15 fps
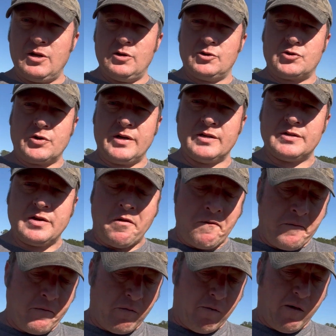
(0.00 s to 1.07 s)
nutrients,
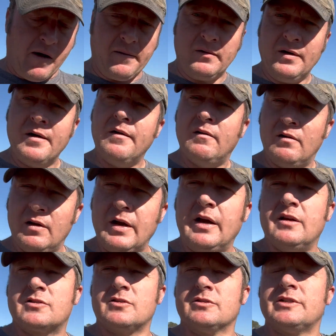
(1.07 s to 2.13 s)
and
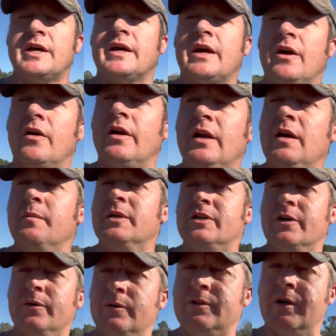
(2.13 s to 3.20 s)
it's going to take care of the
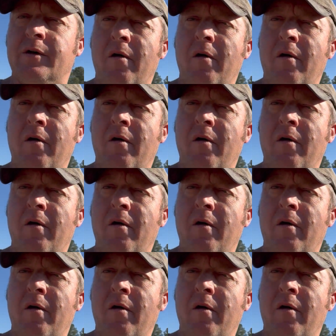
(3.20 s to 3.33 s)
nematodes.